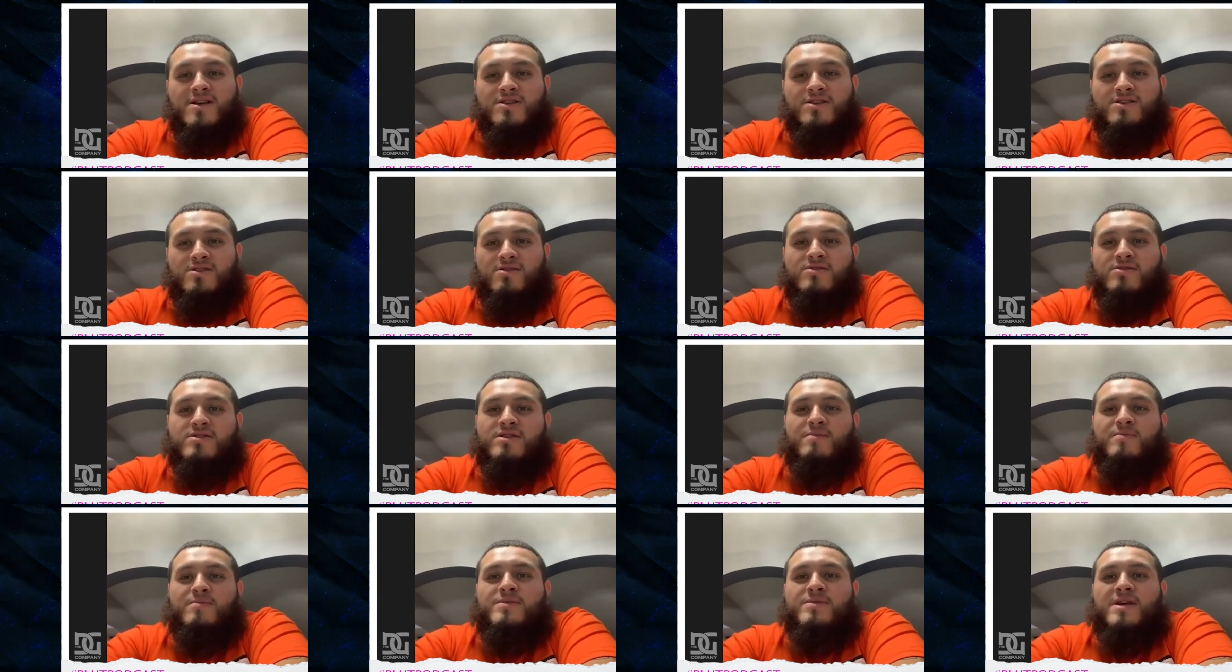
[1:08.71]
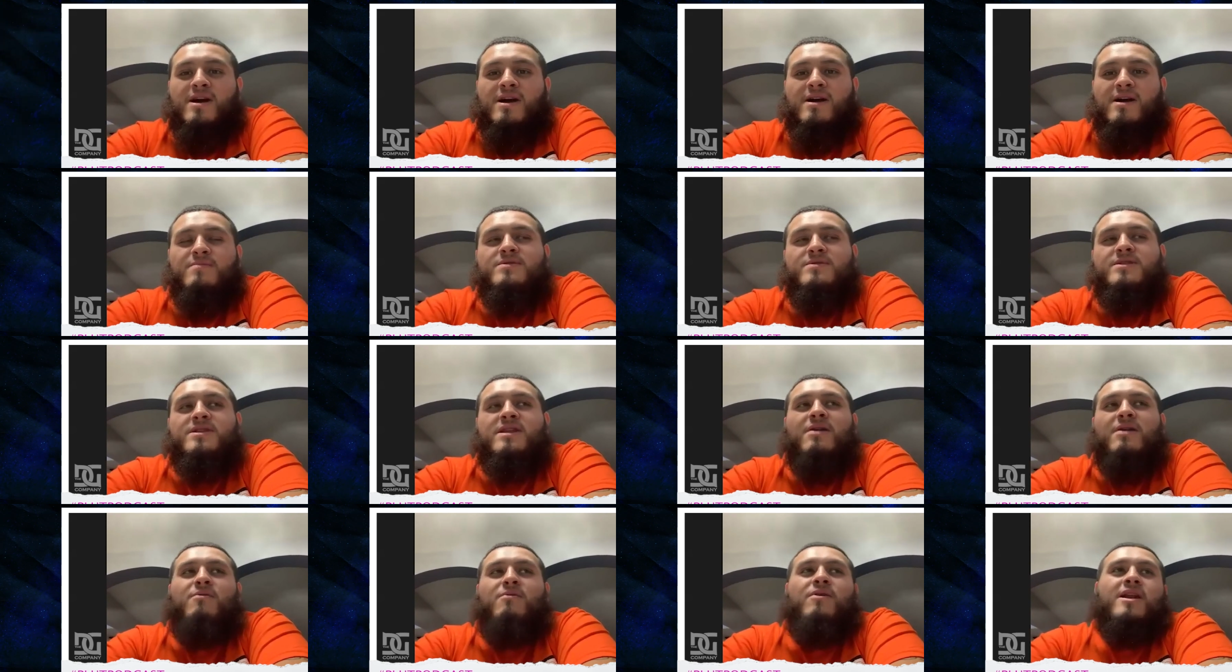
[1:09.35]
So sometimes
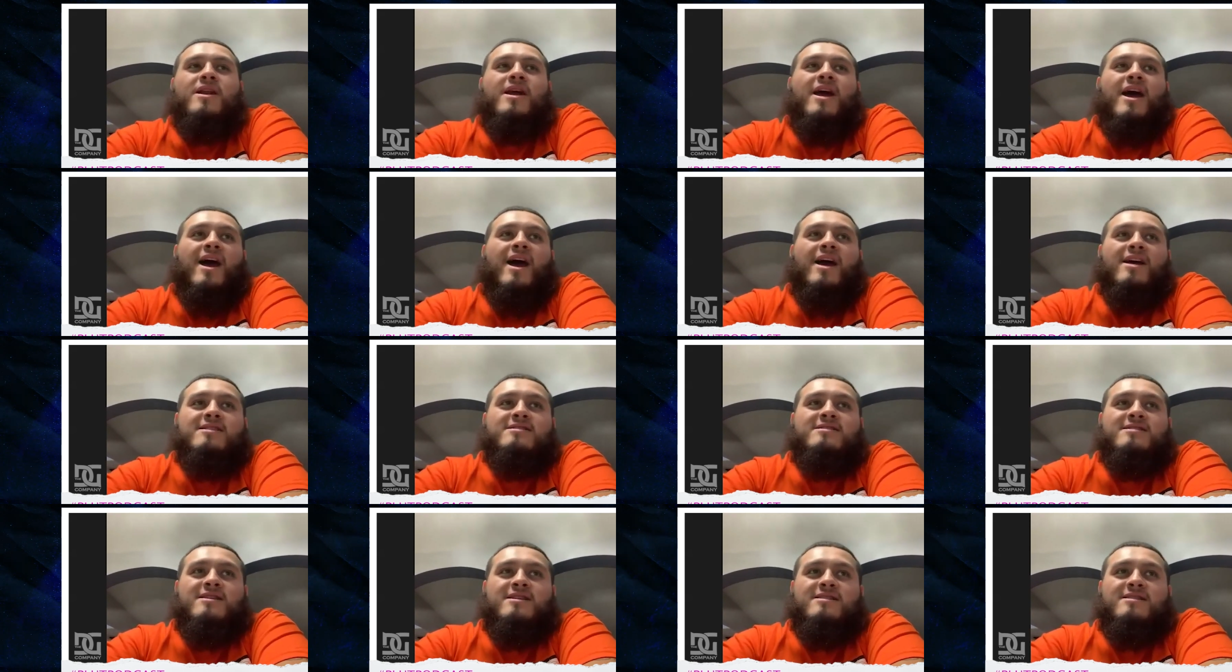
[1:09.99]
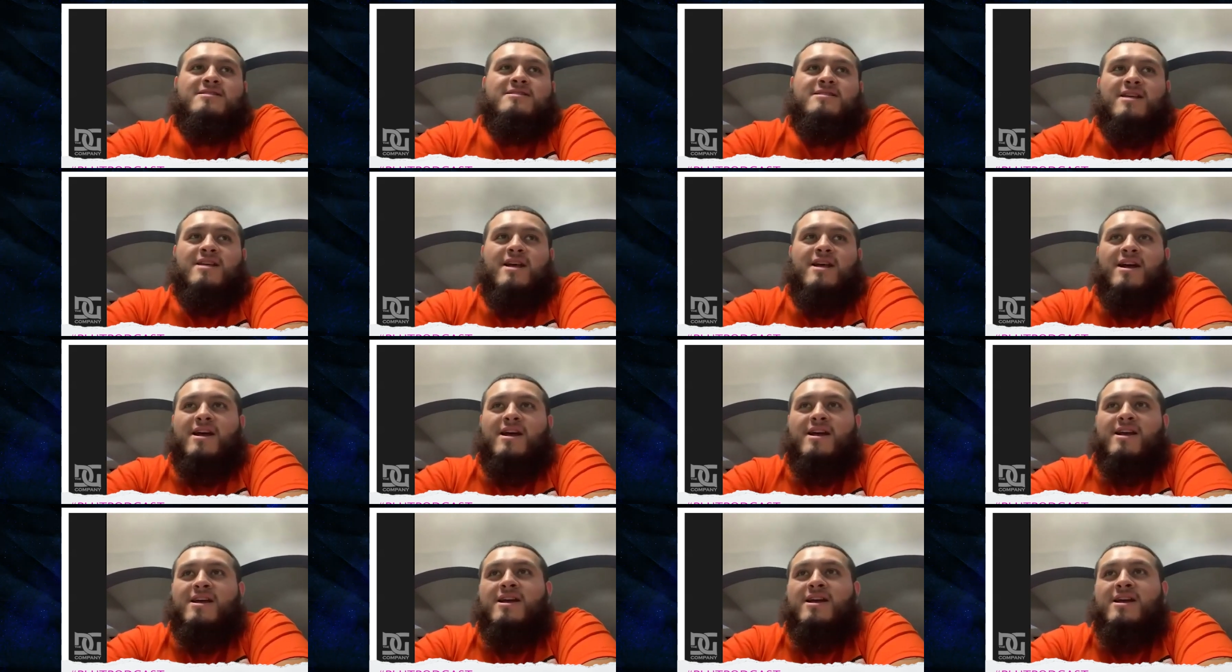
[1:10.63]
they want to access
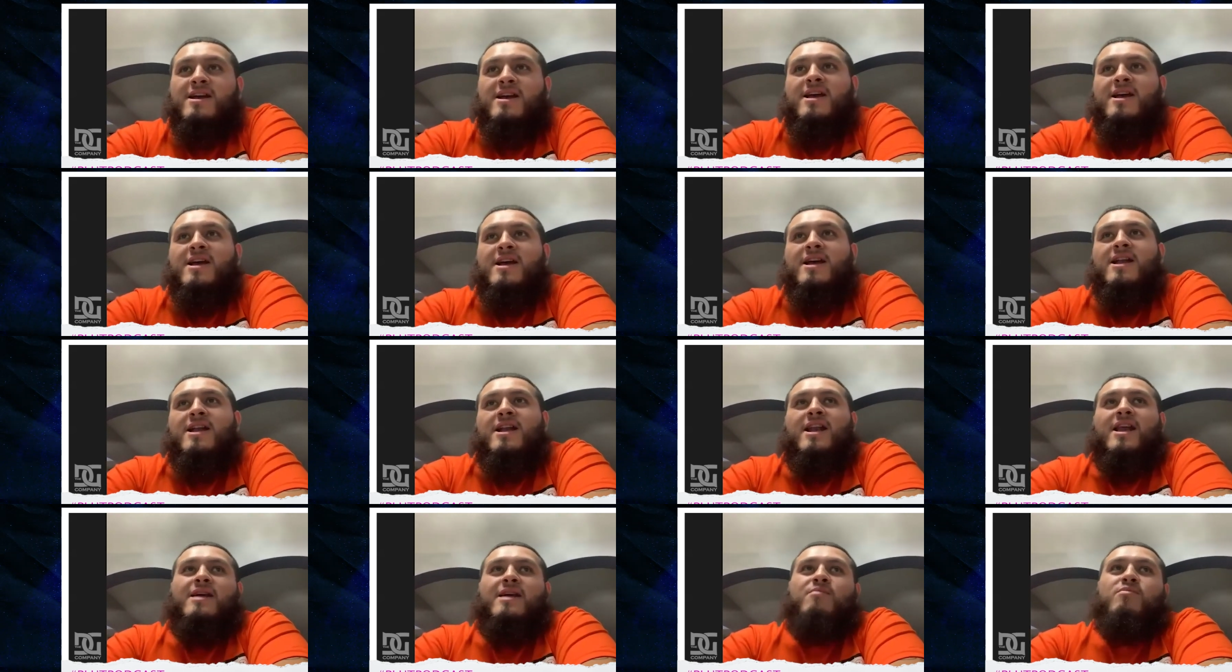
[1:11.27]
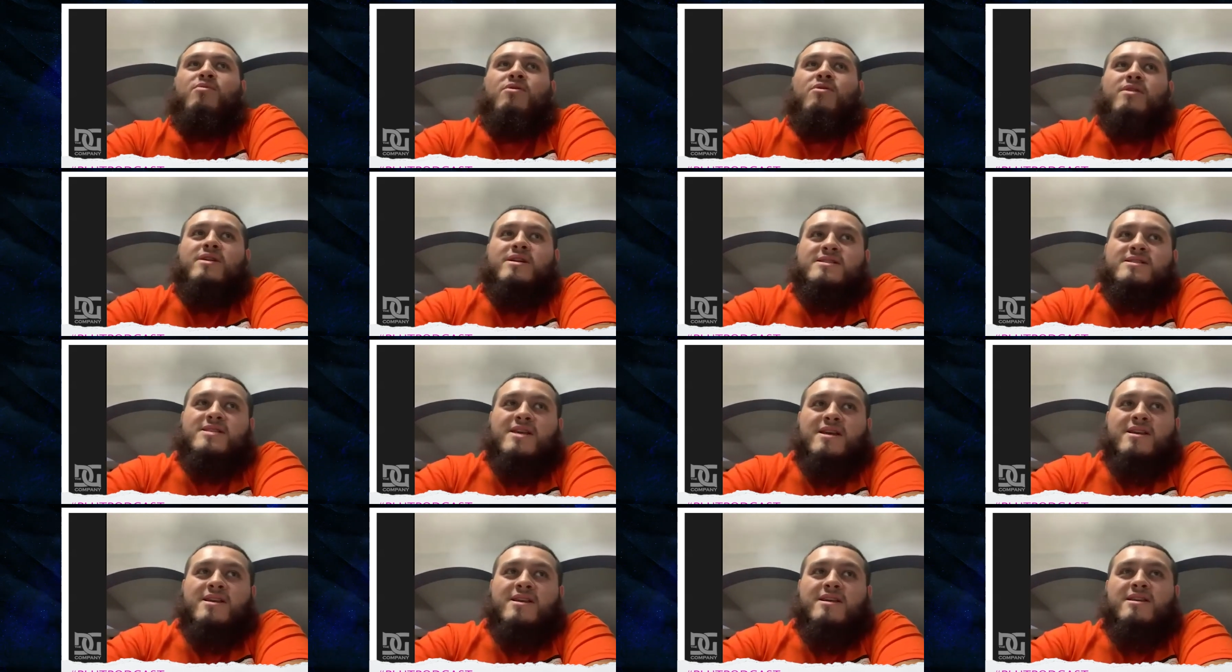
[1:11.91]
like label
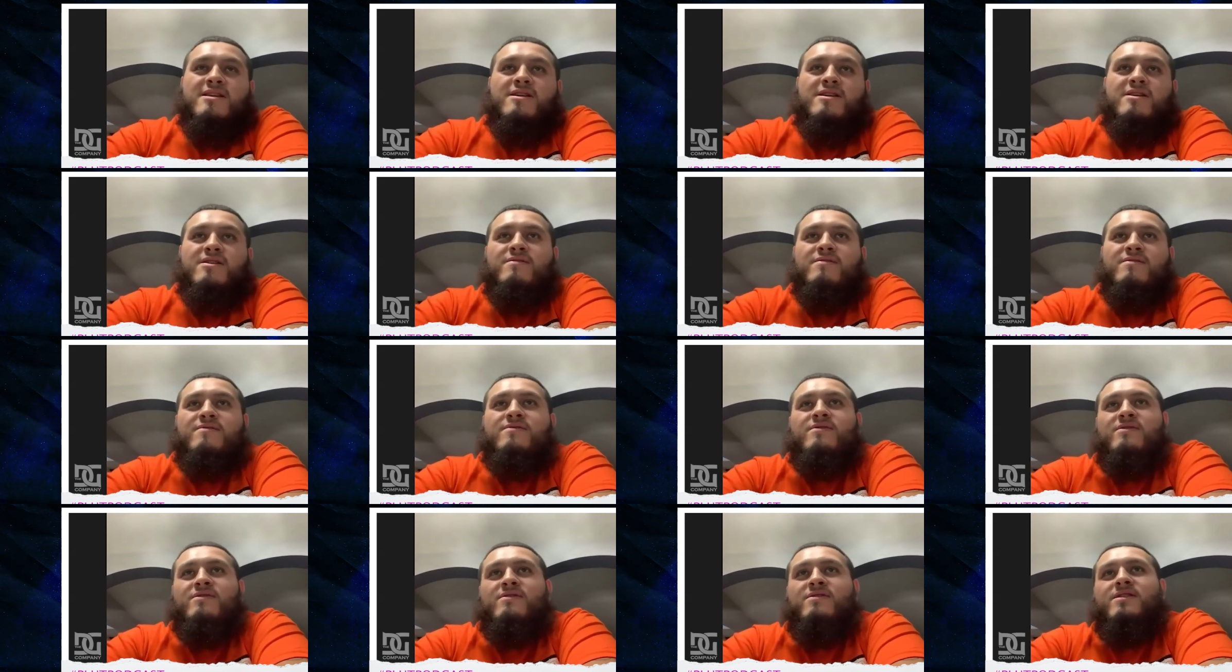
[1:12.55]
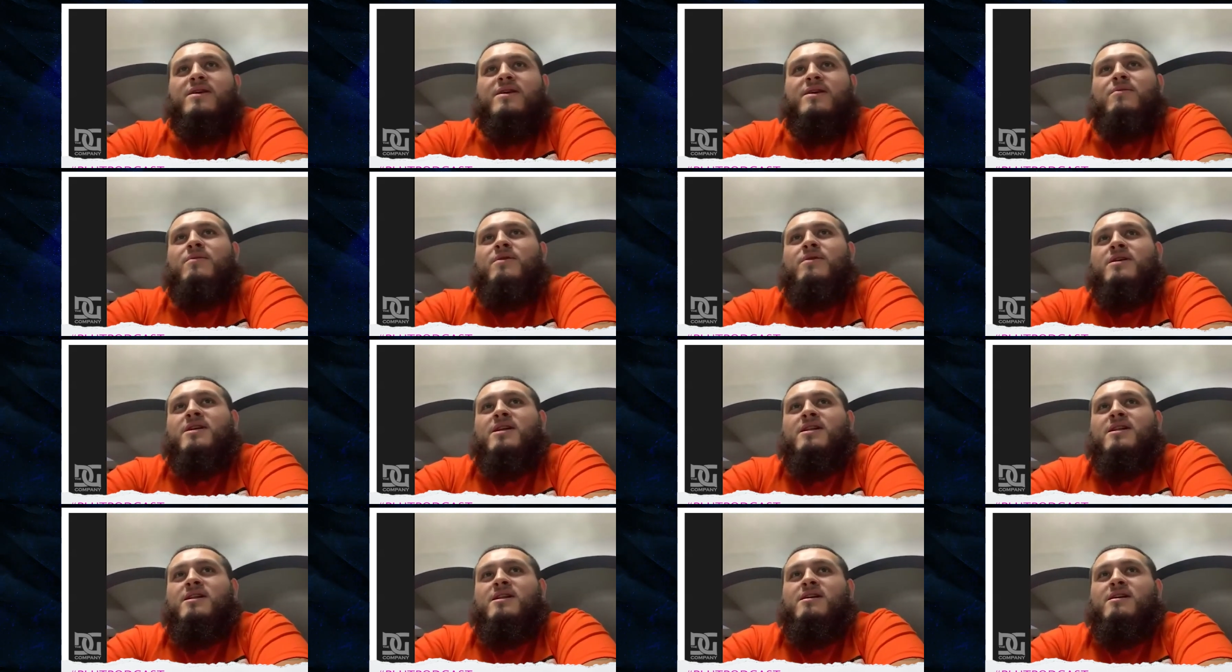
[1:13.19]
executives, or they want
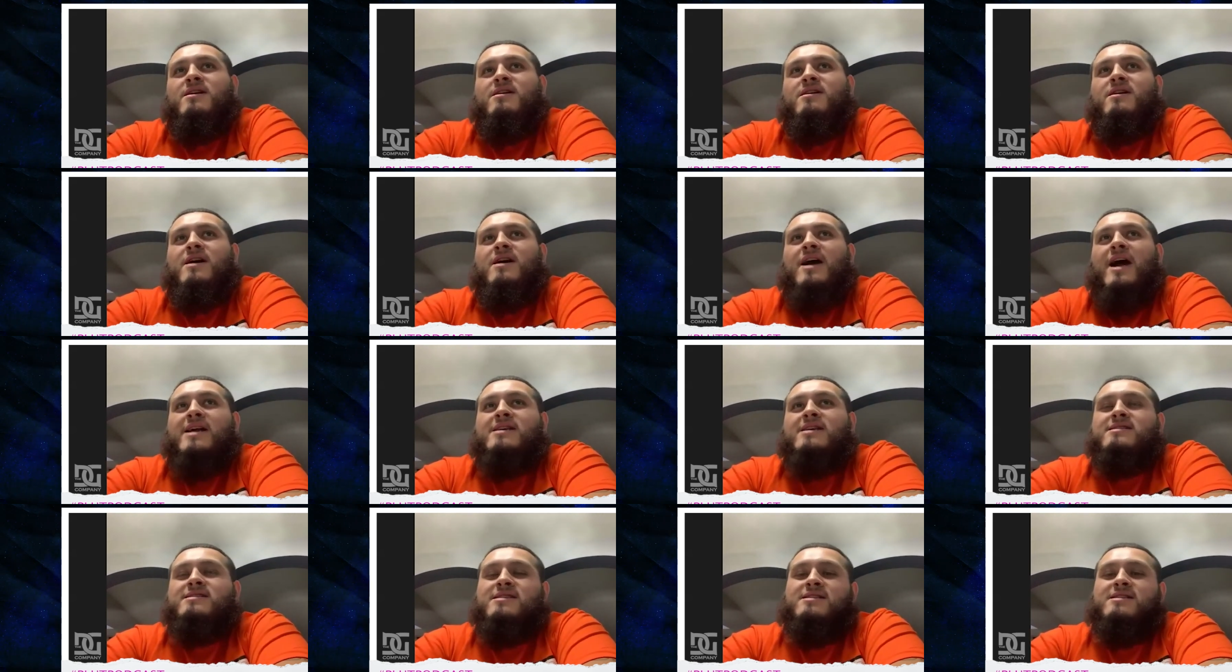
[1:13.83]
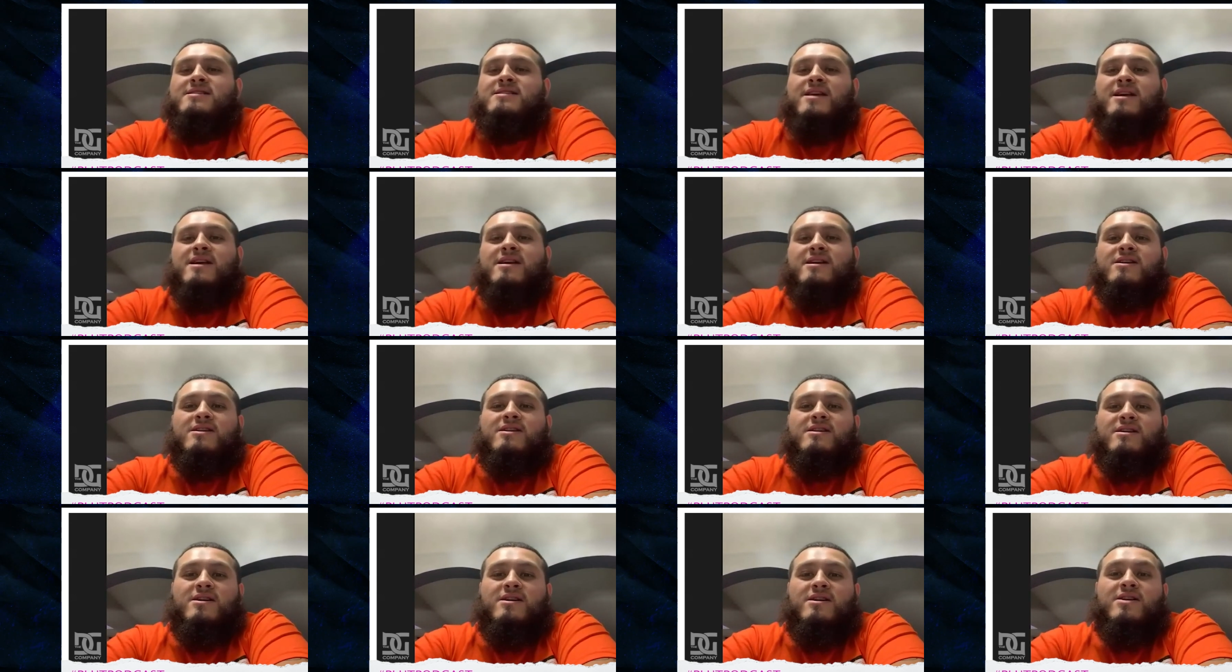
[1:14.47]
to access like
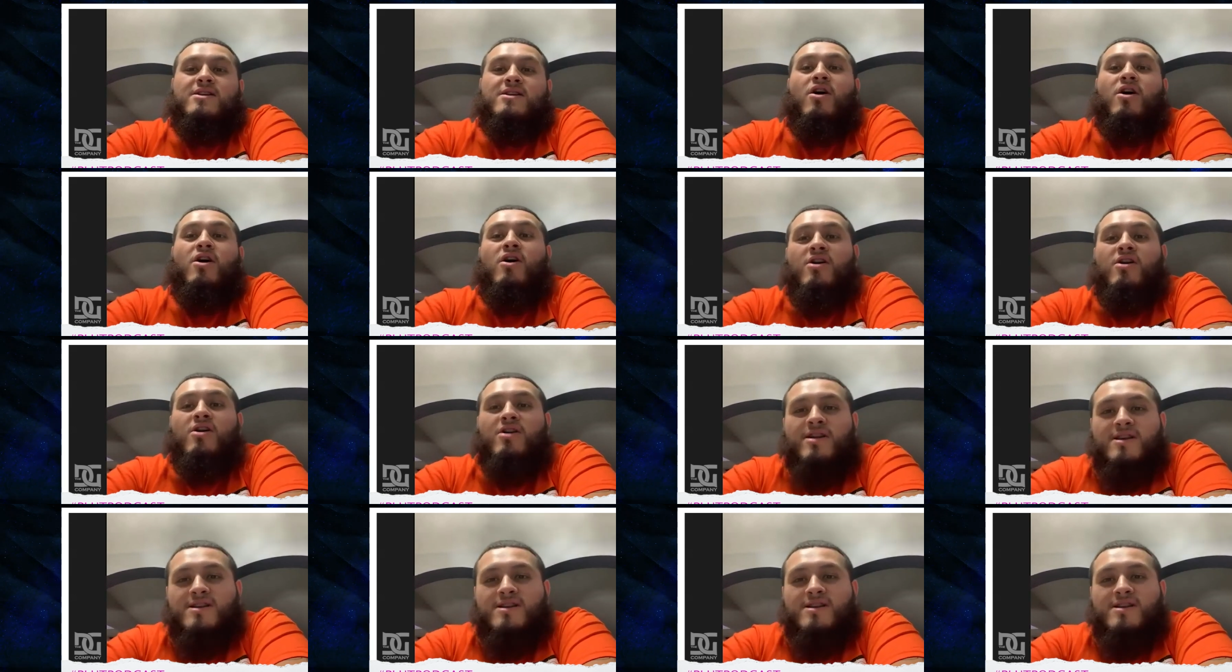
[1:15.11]
an artist,